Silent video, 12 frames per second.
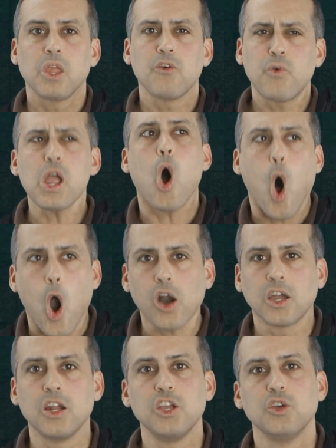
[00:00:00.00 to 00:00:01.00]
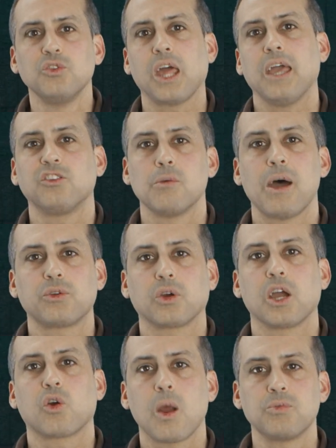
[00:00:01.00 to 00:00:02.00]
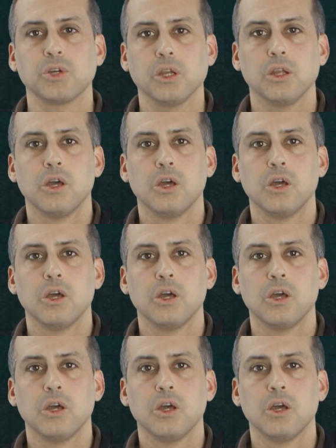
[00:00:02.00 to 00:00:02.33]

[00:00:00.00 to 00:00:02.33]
if we are going to use asymmetric encryption,